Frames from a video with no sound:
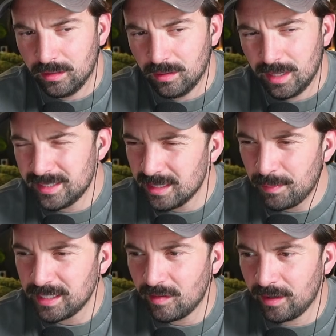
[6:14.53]
isn't it
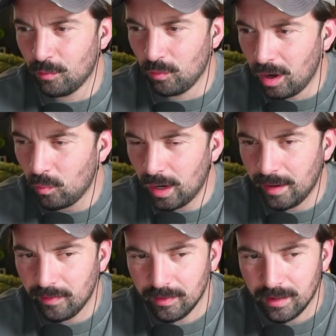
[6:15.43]
based on like a
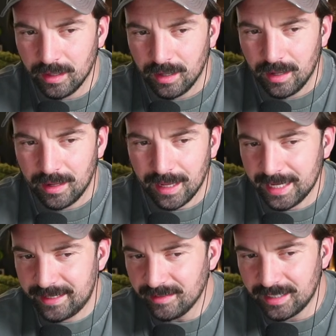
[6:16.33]
Rottweiler?
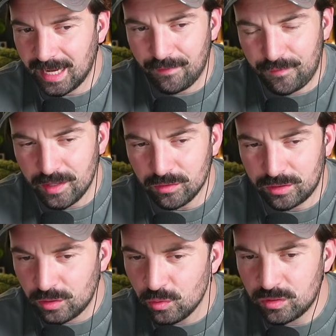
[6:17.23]
It feels
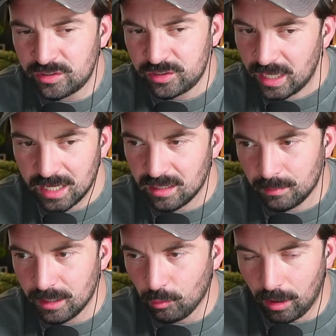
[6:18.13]
too skinny to
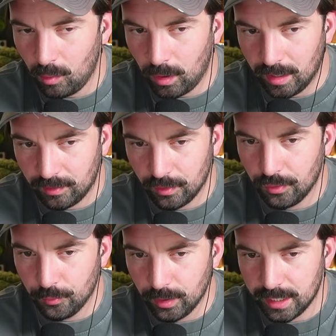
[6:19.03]
be a Rottweiler in
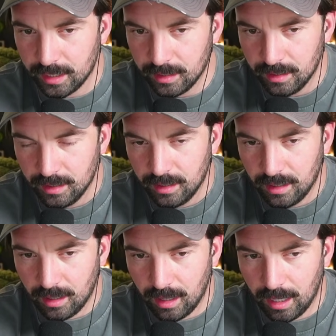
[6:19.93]
3D.
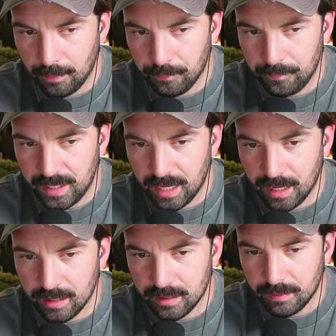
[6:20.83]

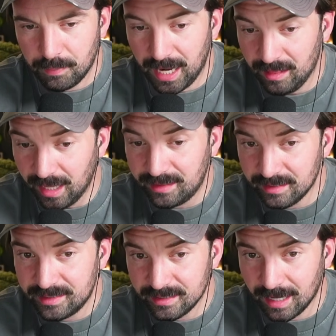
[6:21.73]
But I like this
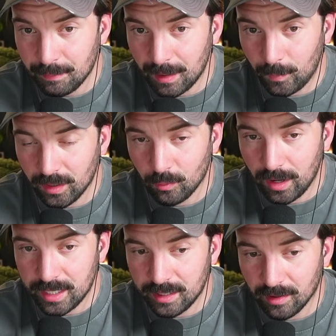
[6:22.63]
design by Willow
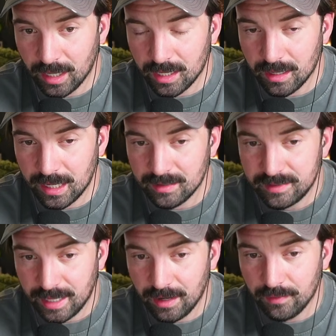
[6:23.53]
right here, and
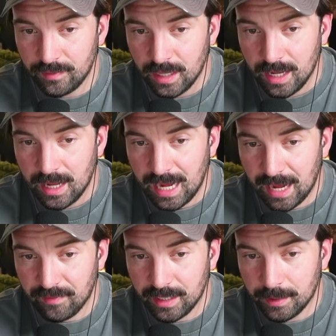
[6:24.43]
instead of
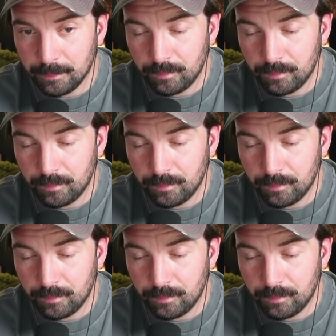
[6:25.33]
having